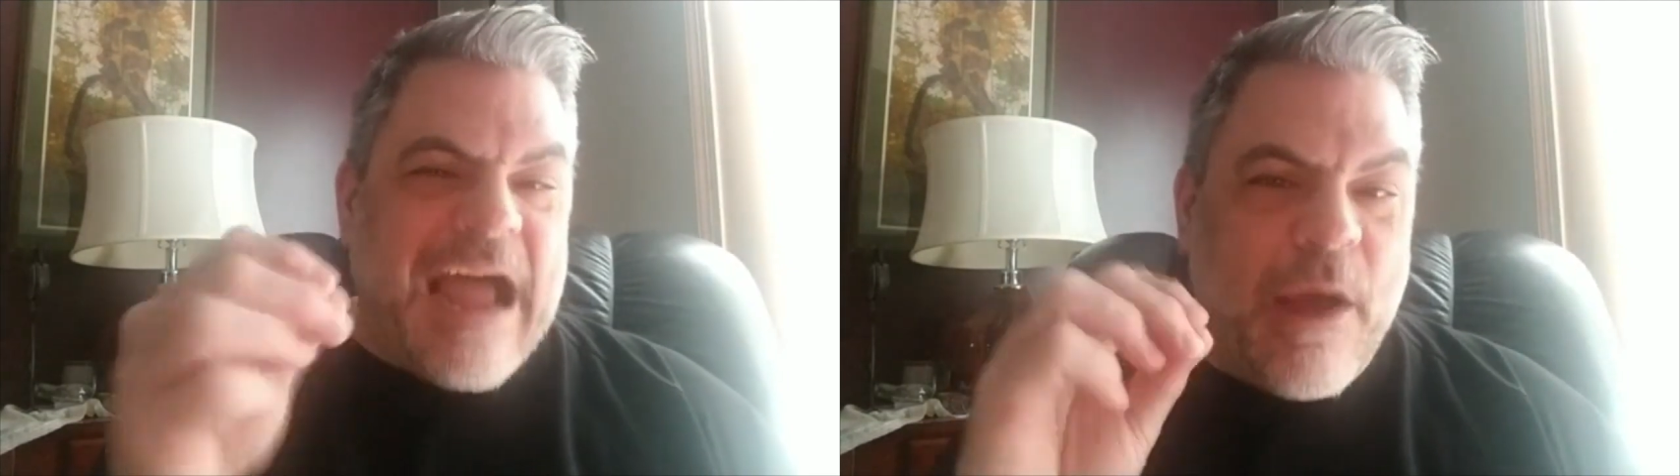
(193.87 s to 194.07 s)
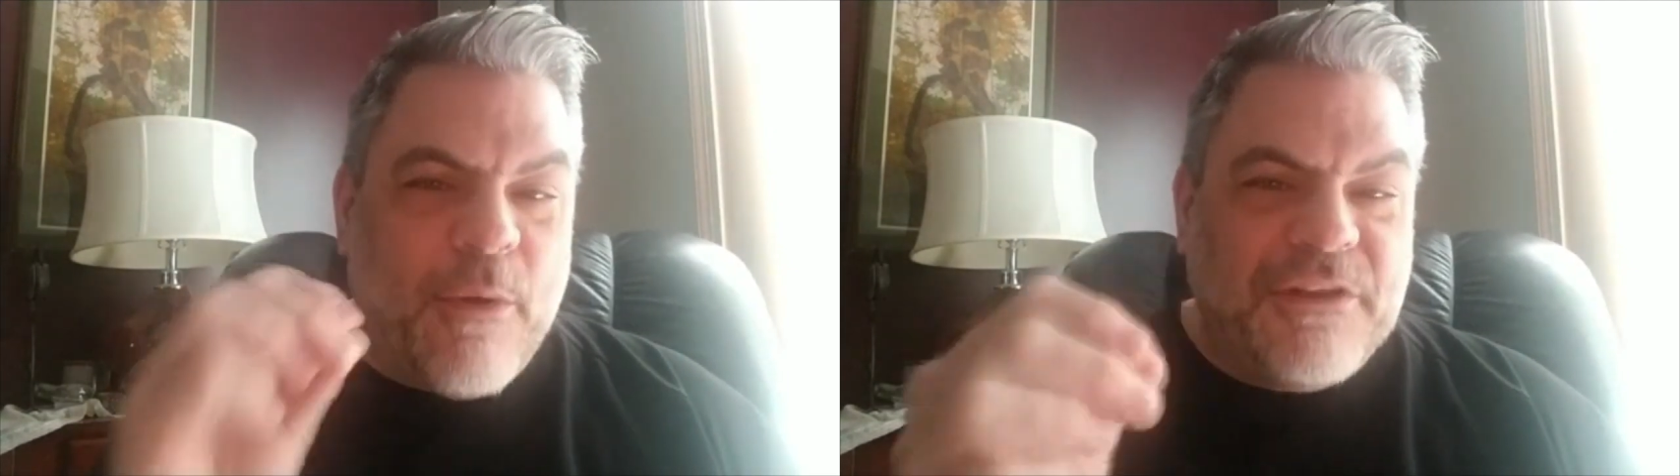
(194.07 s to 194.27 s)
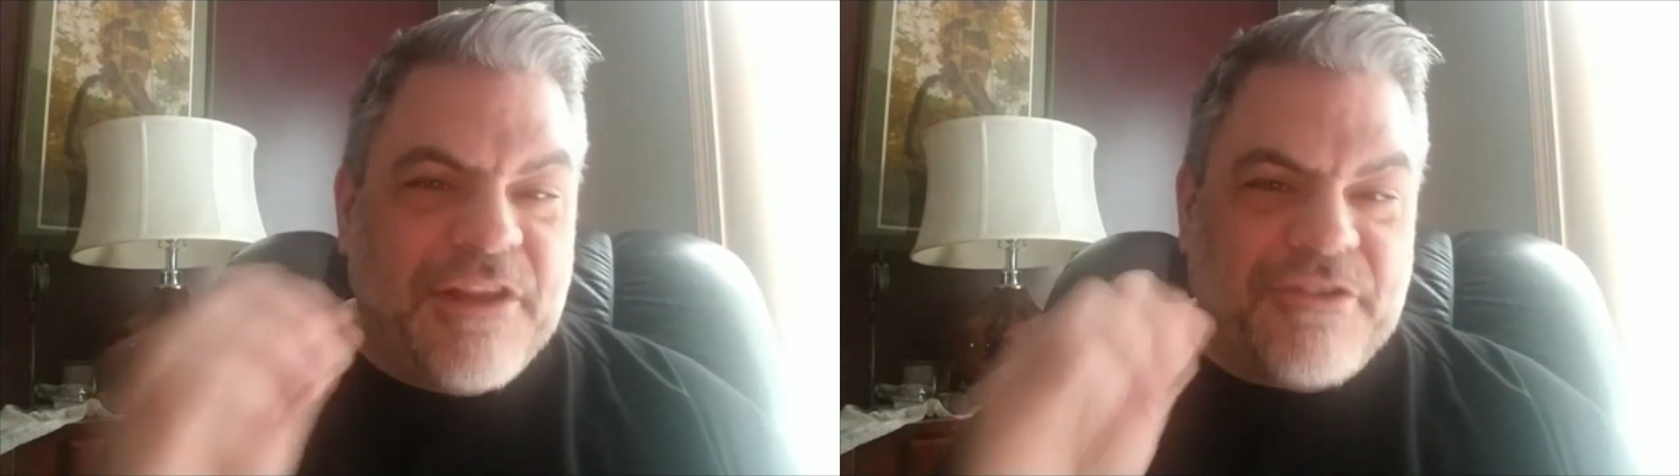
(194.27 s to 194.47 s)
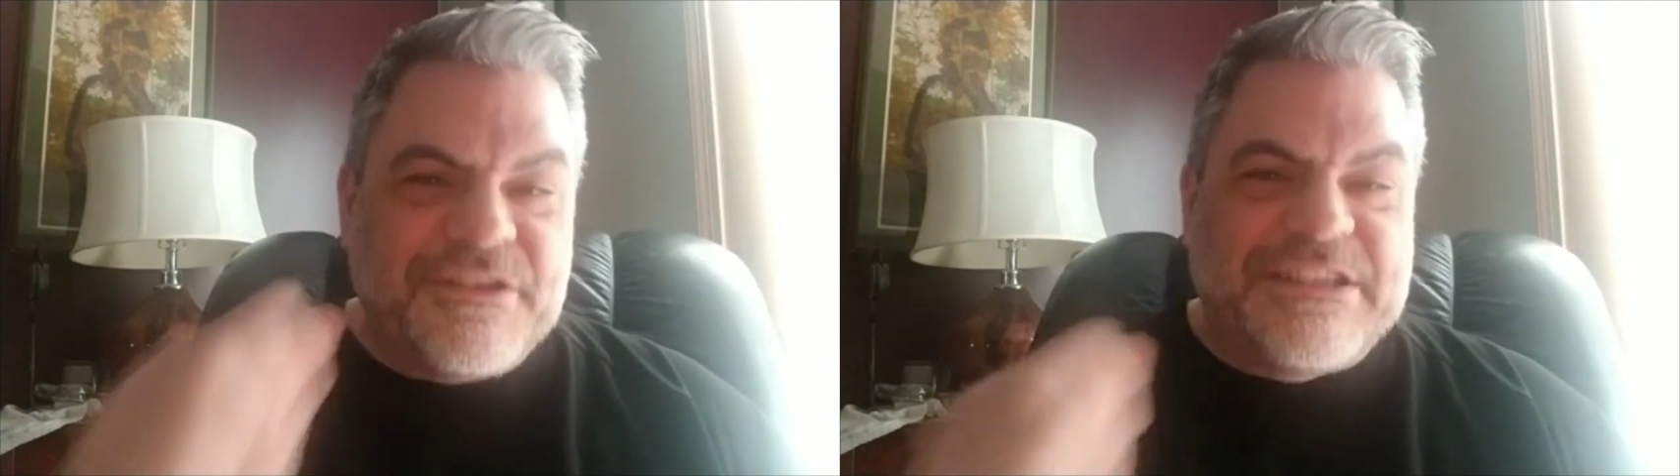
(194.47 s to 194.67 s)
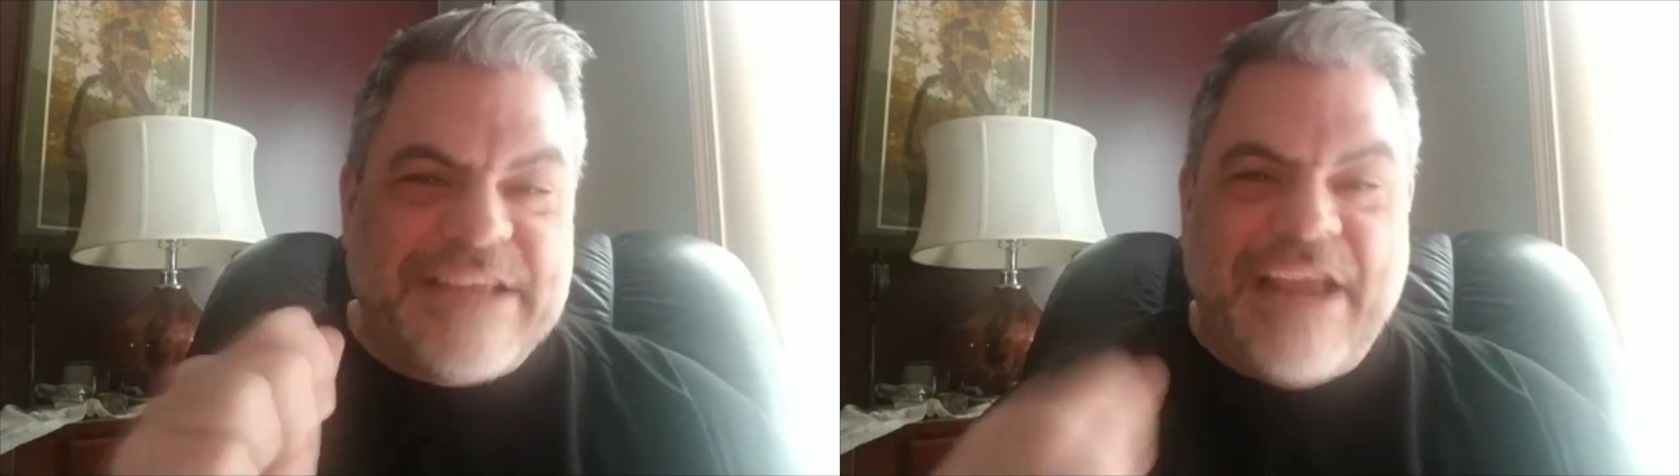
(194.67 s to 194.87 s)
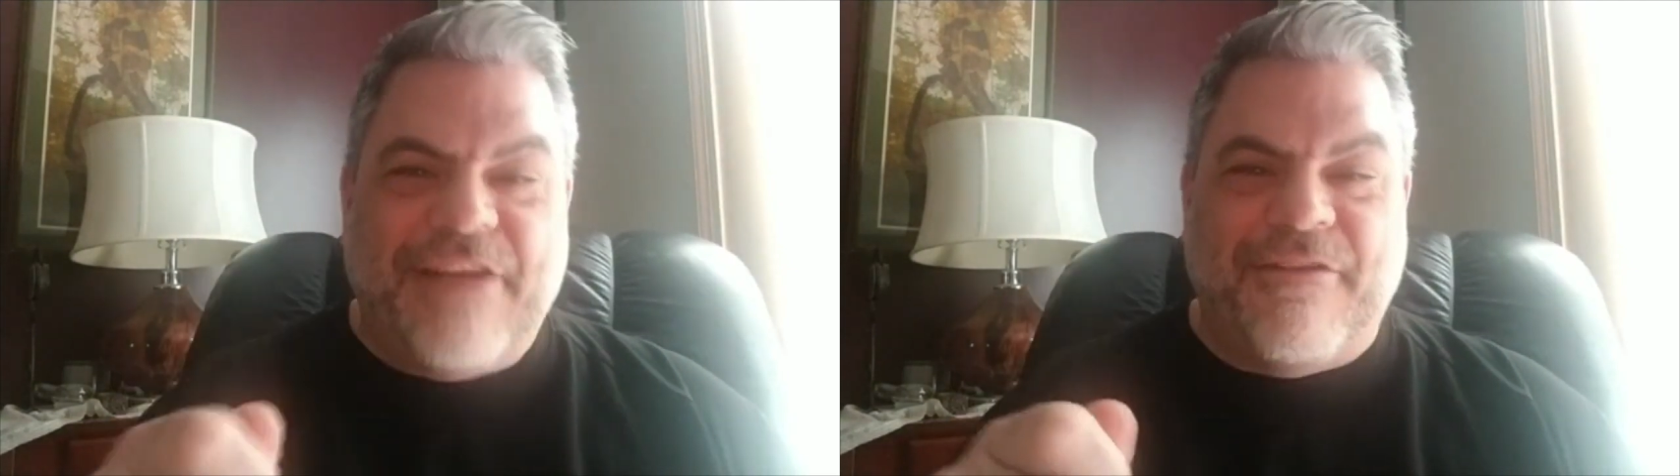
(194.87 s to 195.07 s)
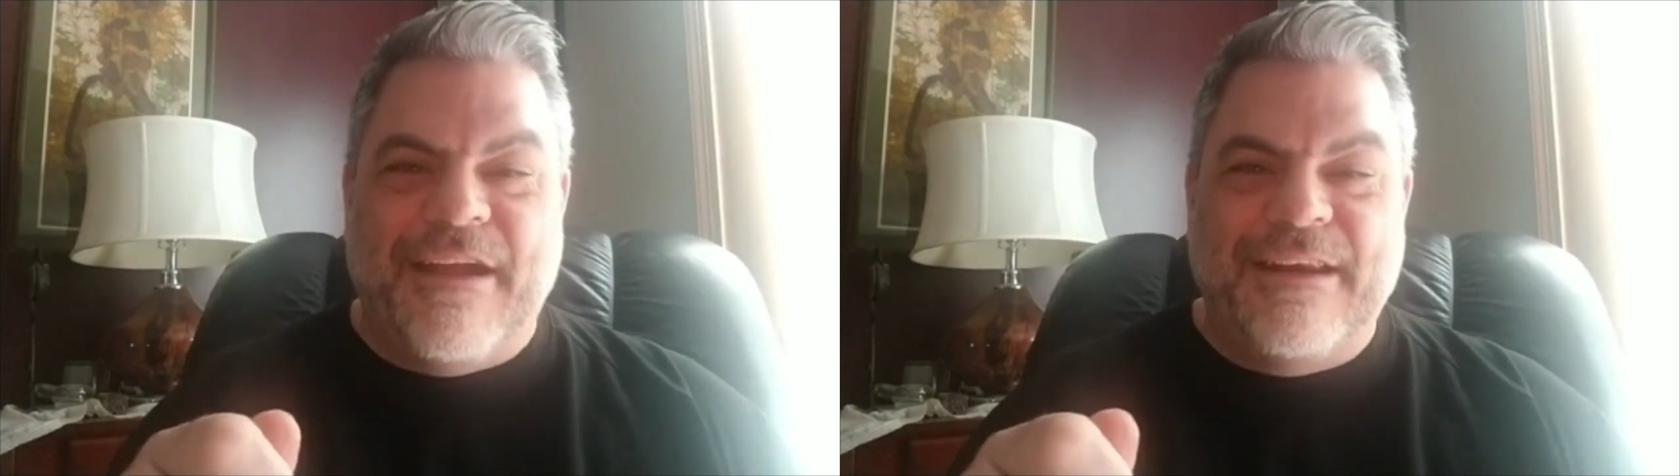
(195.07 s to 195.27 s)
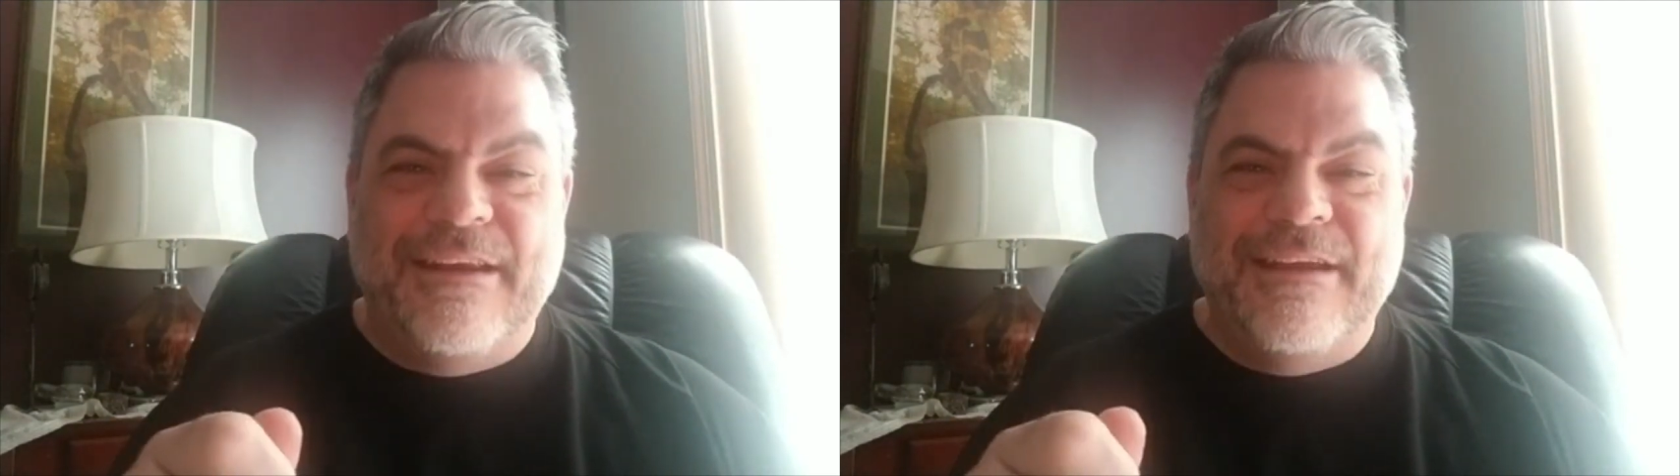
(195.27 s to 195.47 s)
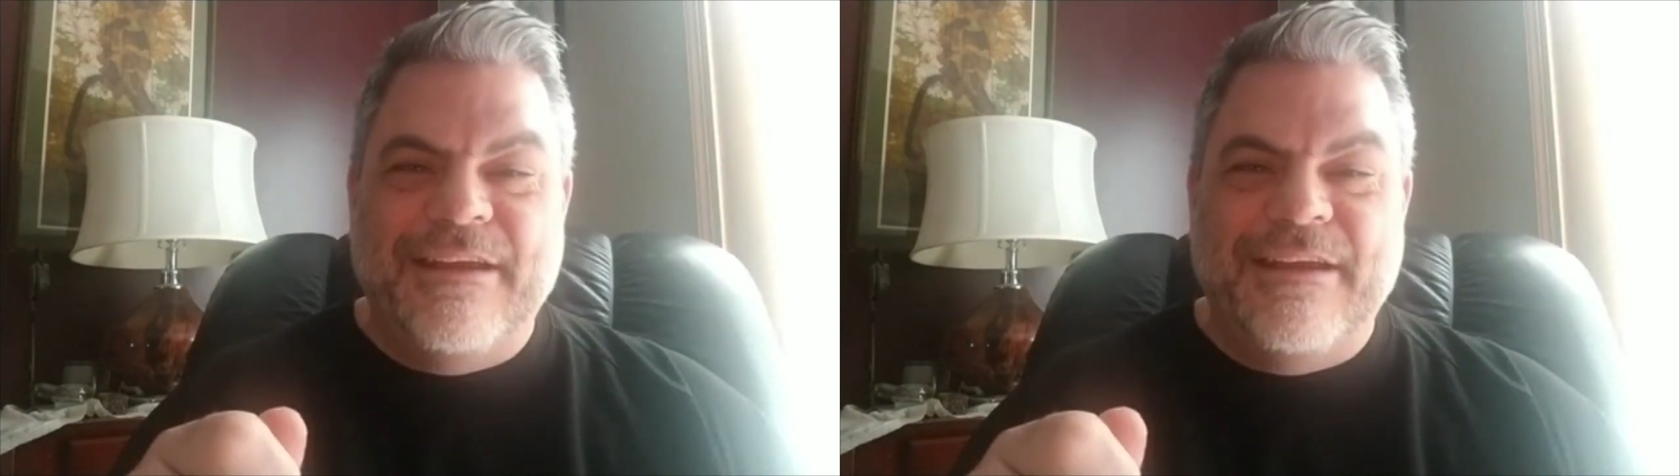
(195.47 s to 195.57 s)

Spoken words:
our little secret